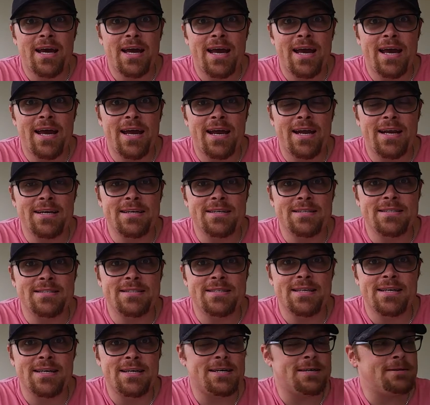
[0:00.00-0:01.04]
and
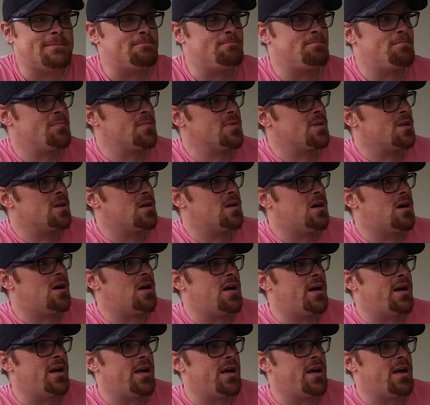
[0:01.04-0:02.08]

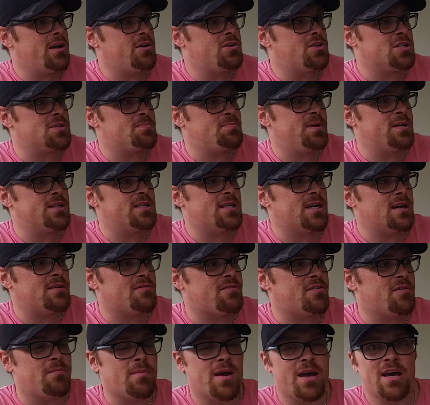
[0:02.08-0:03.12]
I just picked it up
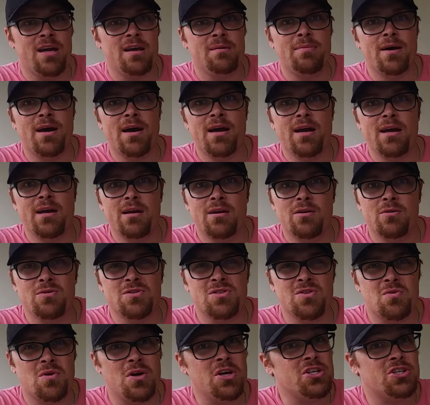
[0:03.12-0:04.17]
from eBay. It
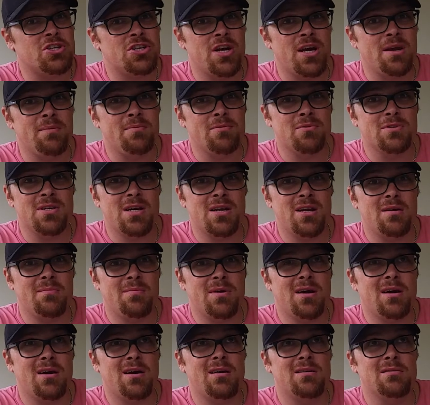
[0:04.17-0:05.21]
was quite cheap, it was only
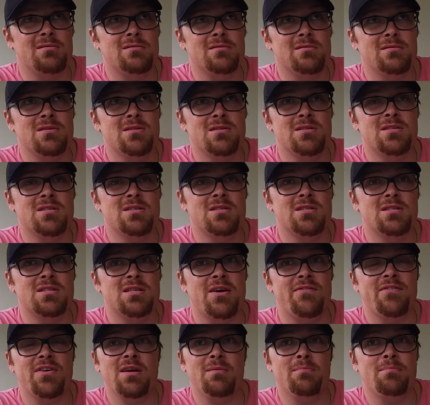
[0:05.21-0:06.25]
about
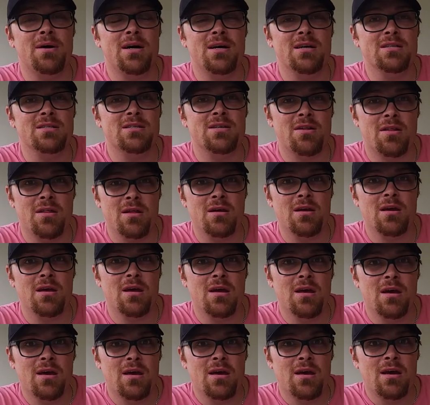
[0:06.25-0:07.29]
70 bucks I think,
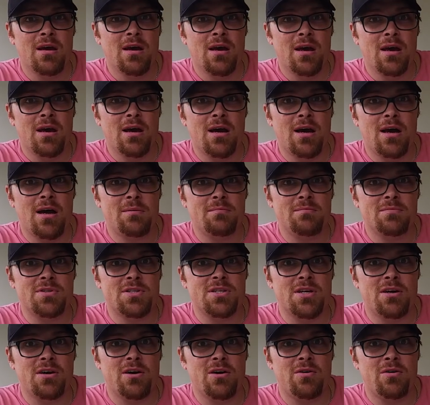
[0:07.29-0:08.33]

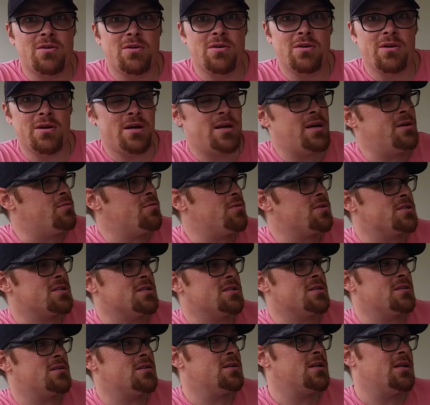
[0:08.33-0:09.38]
so it
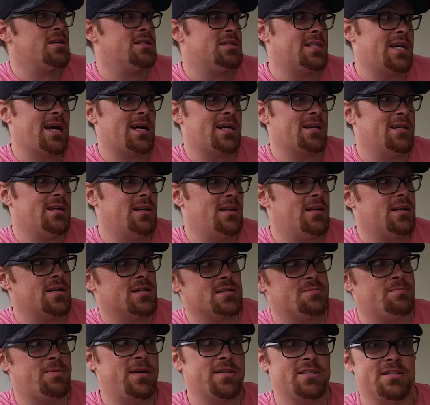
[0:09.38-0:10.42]
wasn't exactly an
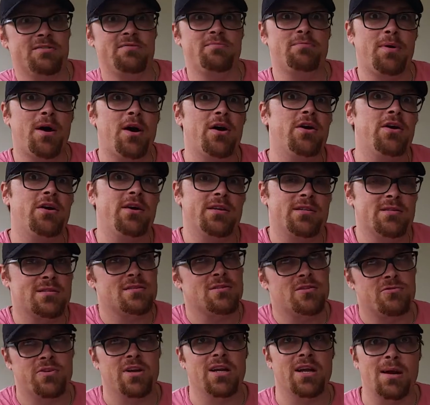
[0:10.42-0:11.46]
expensive boat. It's
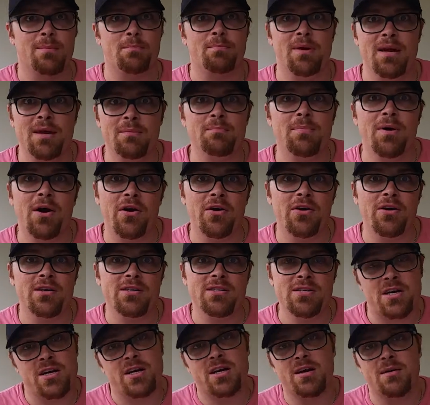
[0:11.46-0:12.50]
not really a big boat,
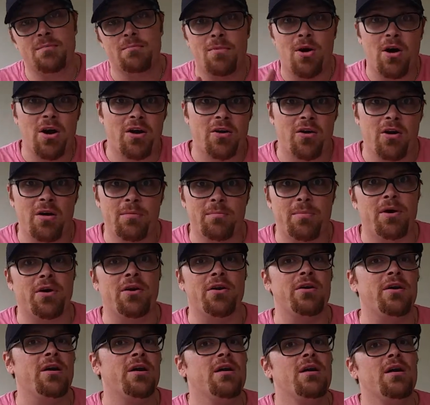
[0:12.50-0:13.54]
it's only a micro
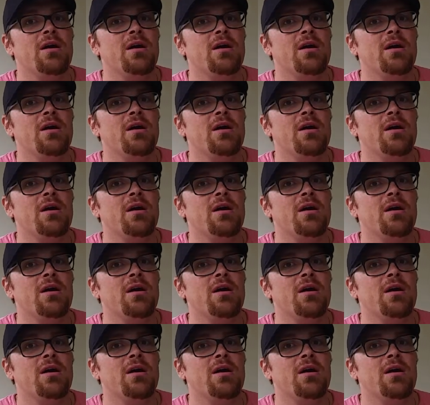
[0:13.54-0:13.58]
boat,